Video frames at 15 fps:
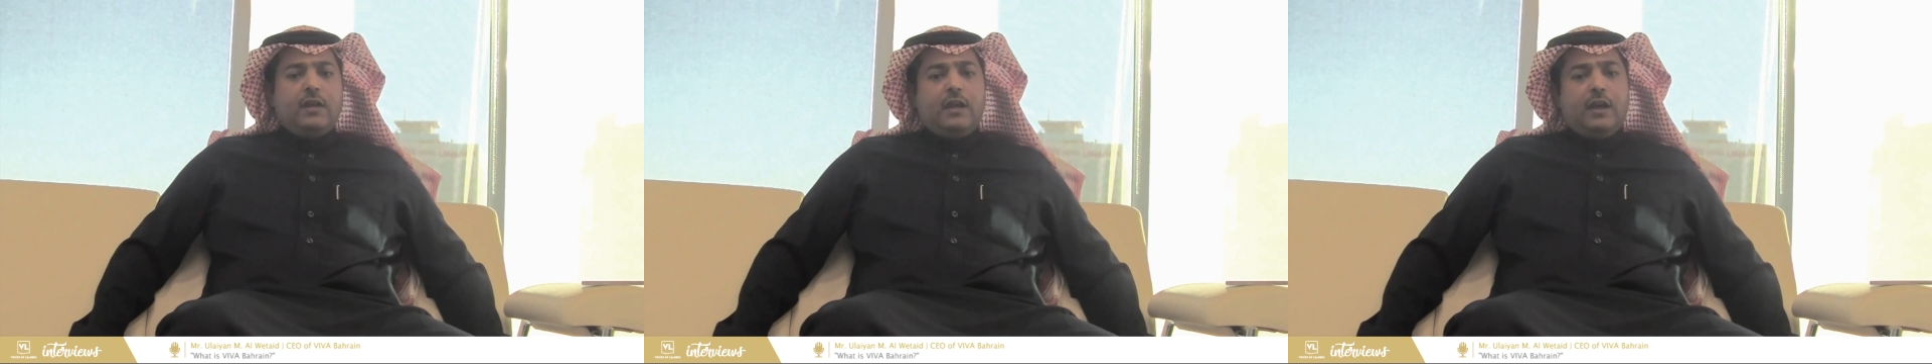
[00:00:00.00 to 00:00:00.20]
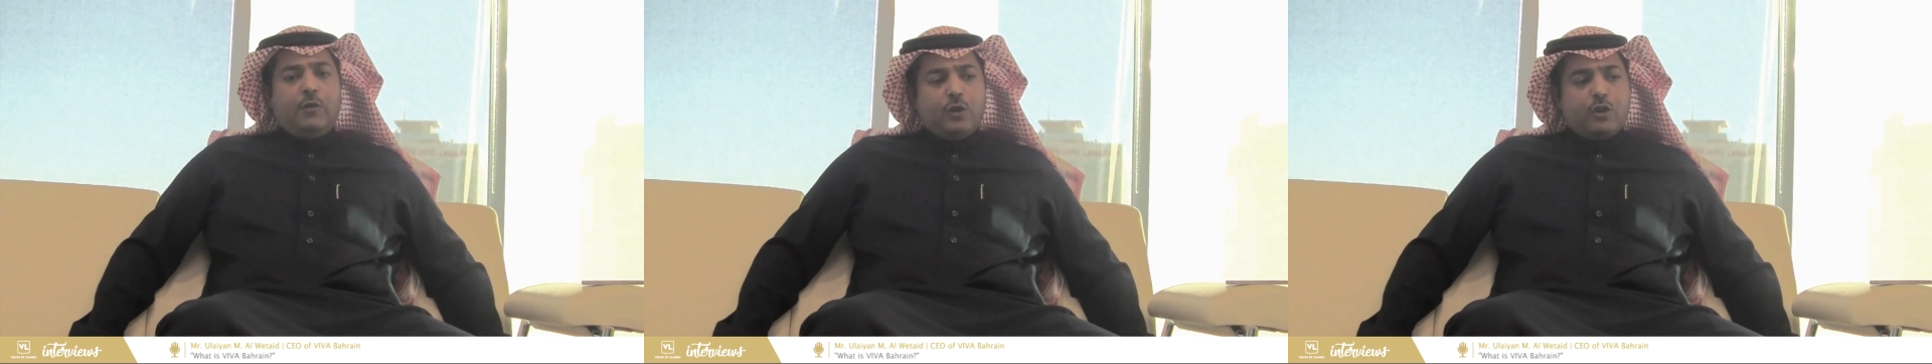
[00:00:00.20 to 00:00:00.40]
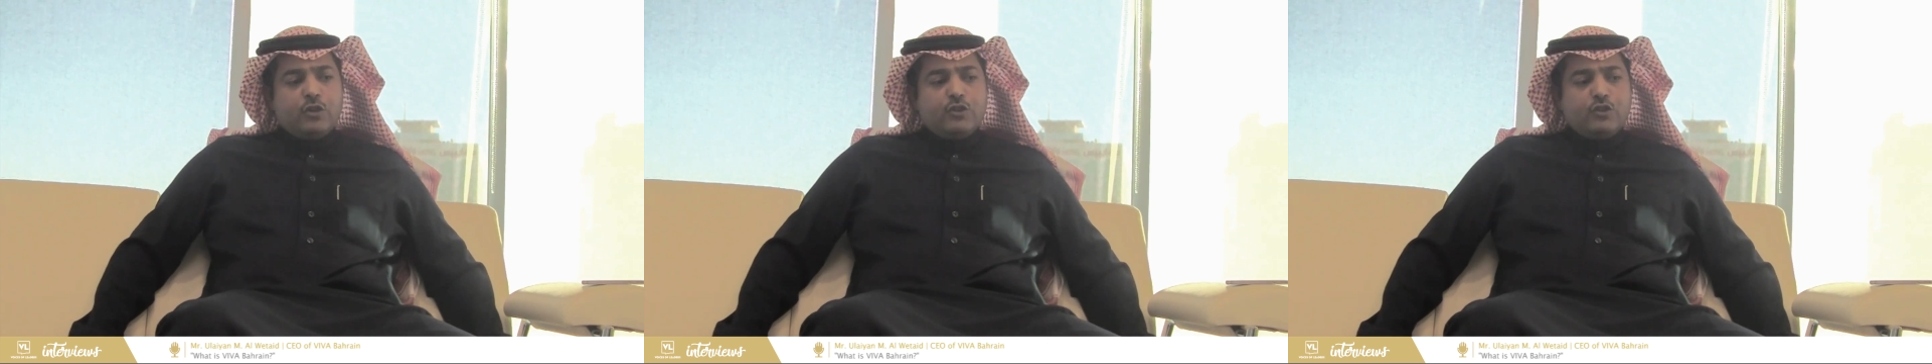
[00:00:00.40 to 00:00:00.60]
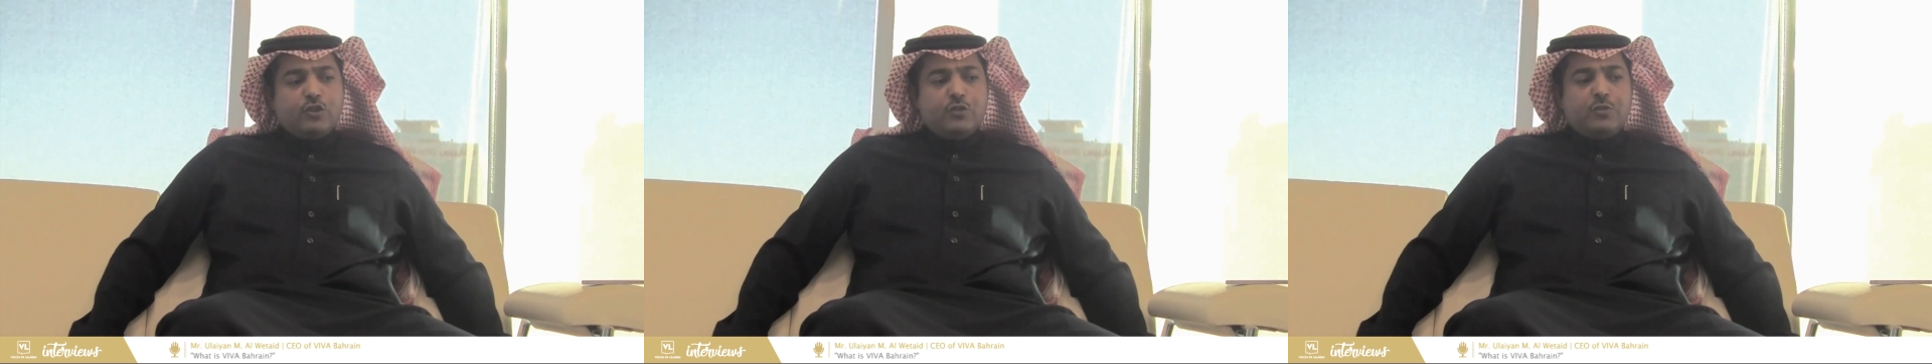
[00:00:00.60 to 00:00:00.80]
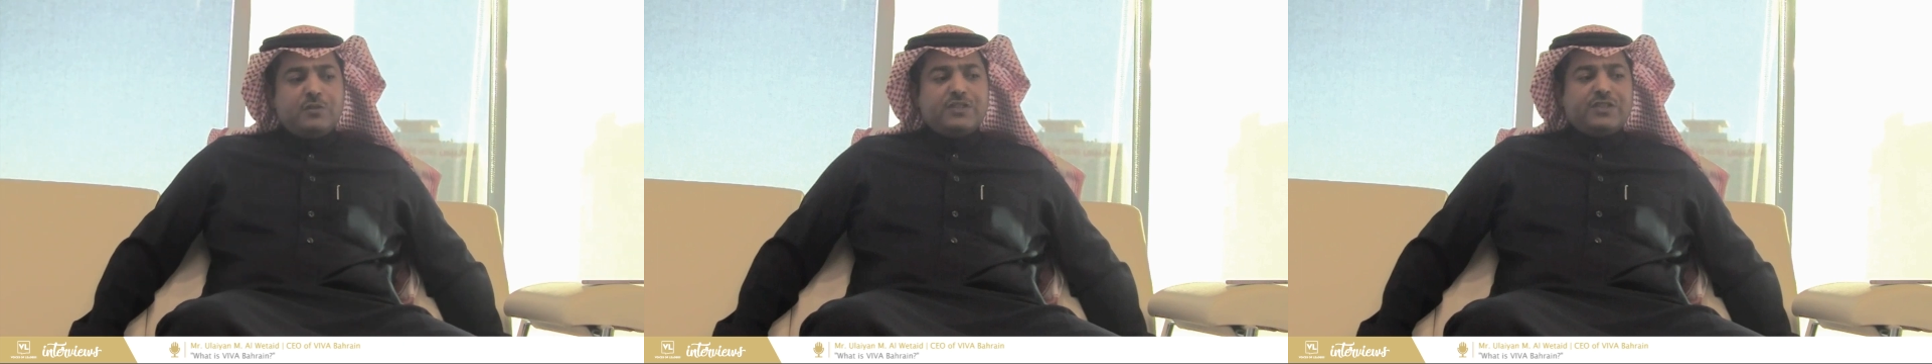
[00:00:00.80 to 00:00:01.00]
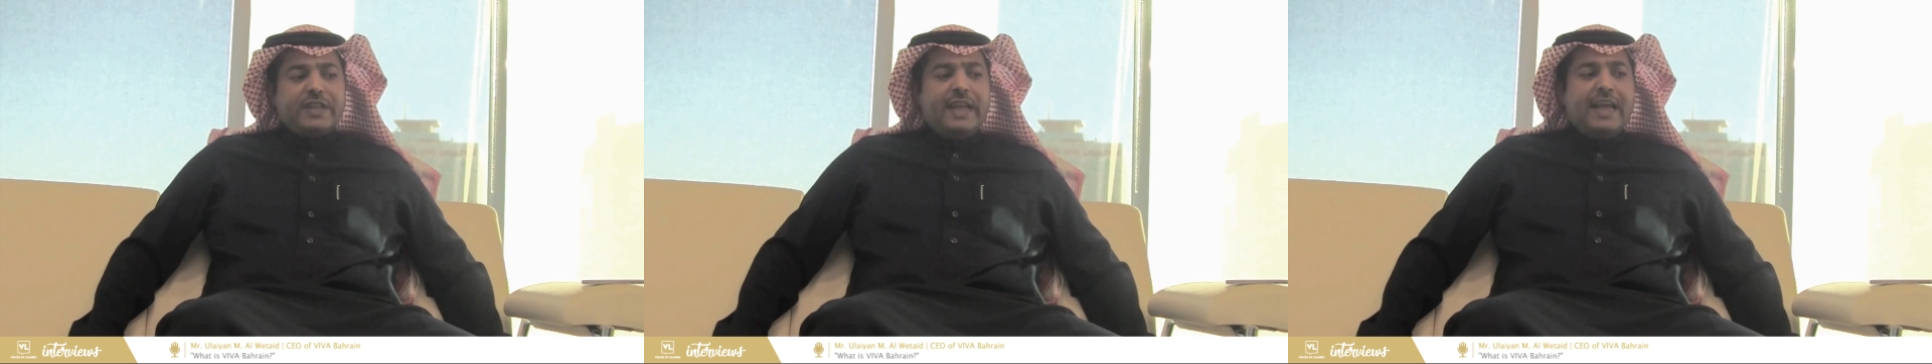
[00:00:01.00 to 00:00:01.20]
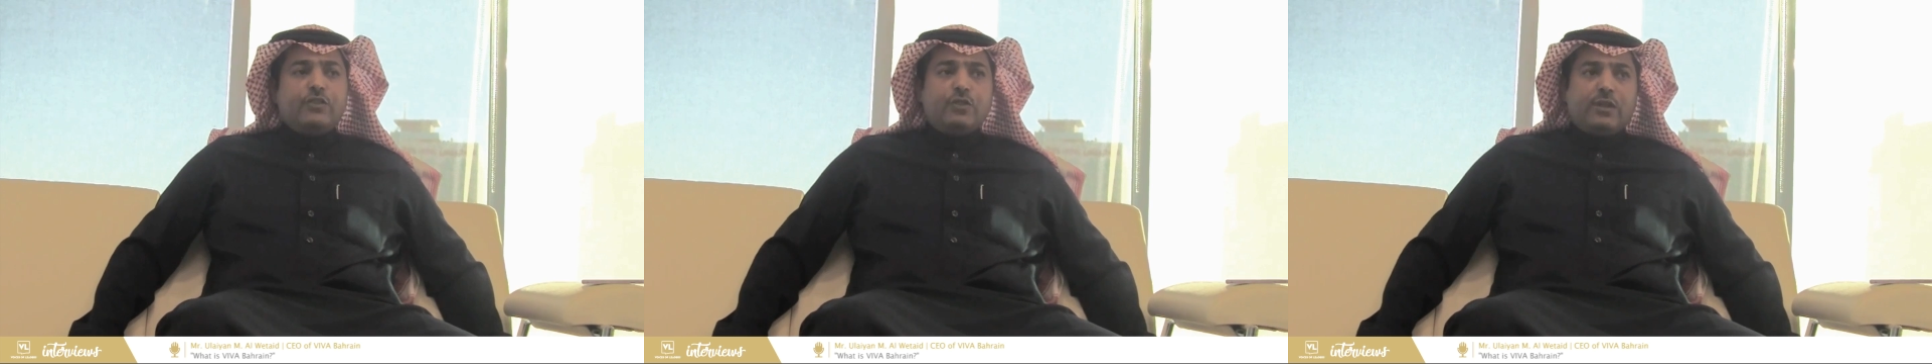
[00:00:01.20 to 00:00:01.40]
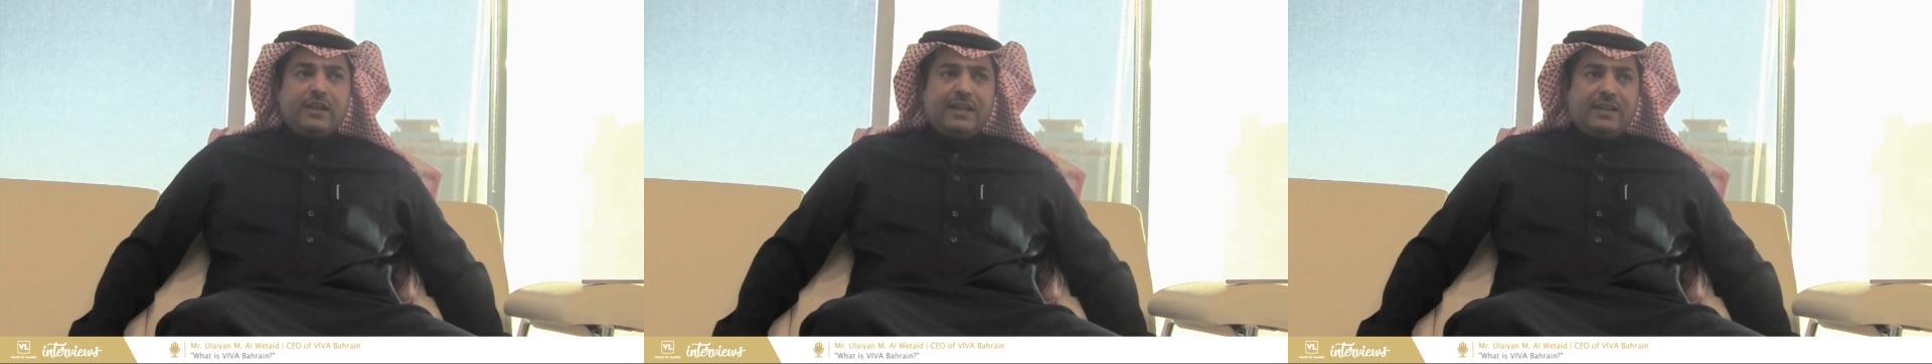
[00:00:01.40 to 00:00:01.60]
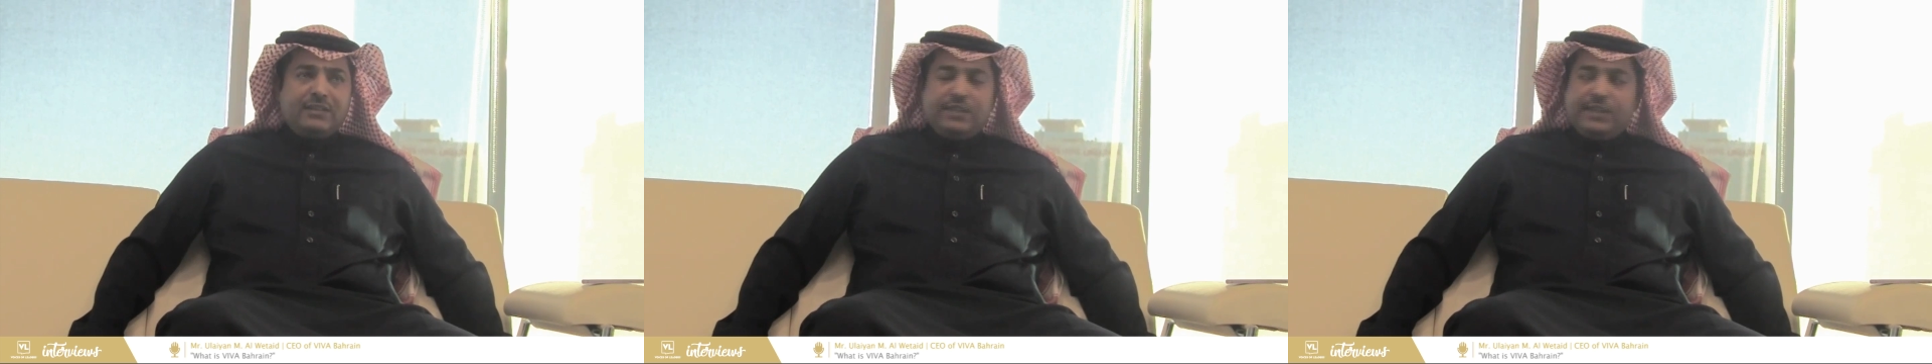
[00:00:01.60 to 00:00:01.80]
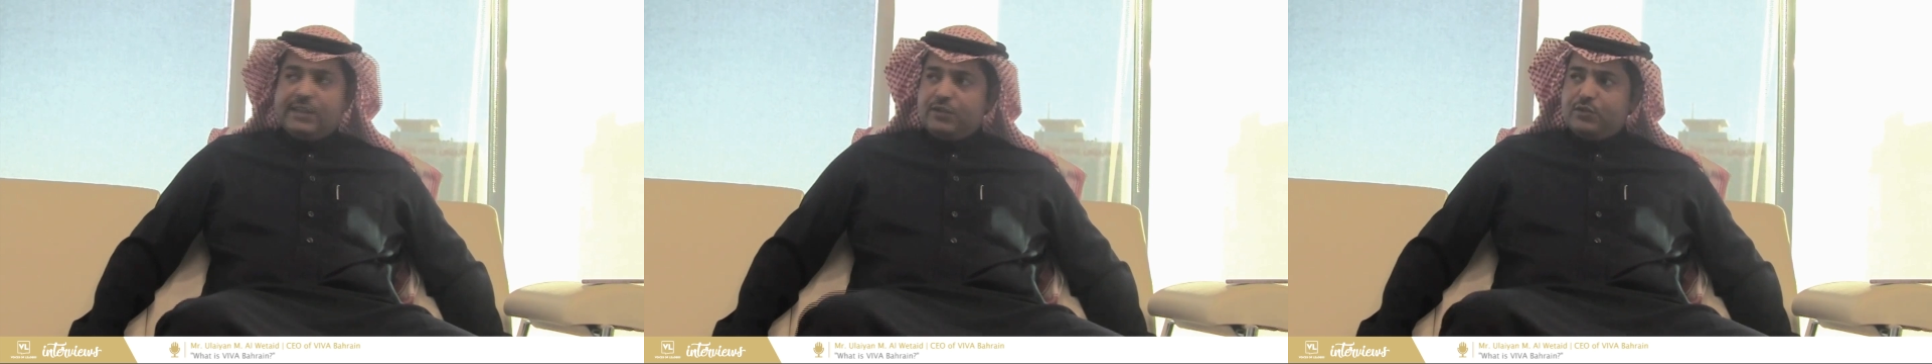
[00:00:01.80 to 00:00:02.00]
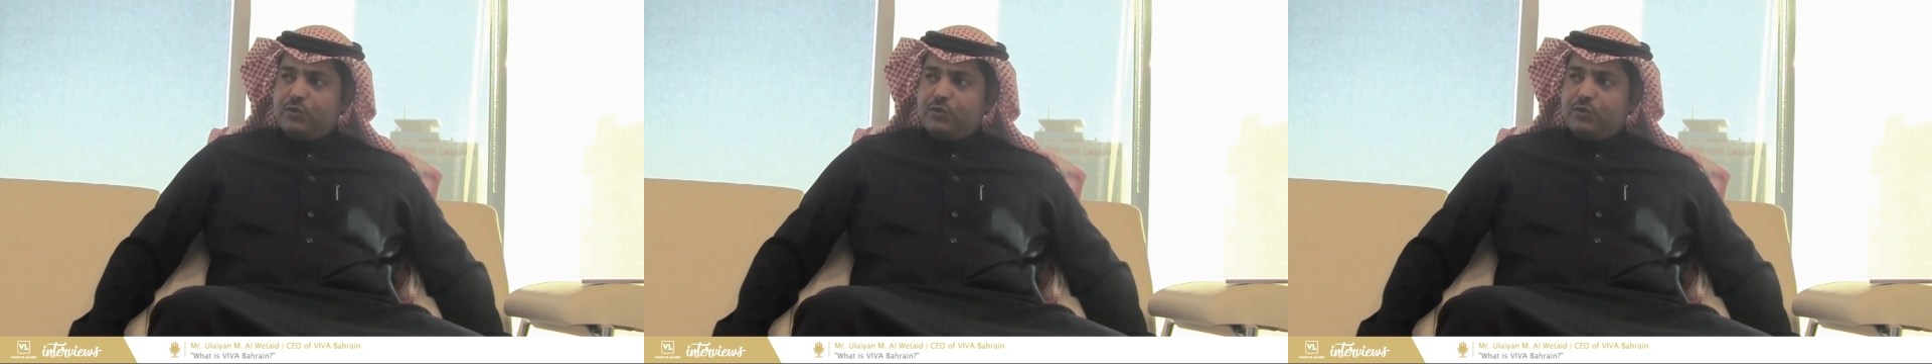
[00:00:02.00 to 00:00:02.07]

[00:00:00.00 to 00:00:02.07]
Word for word: our consumers and to the country as